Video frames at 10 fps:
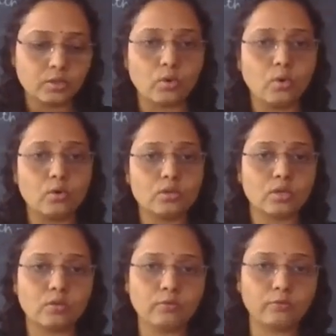
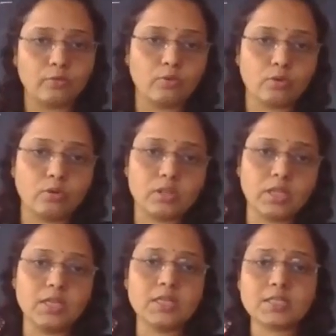growth.
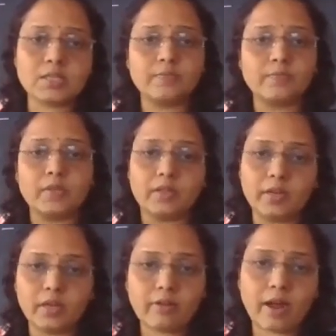Growth is
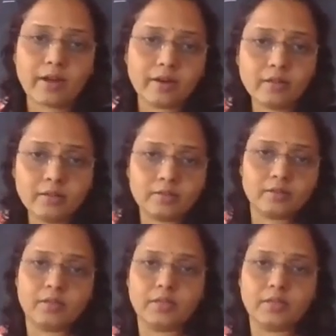required.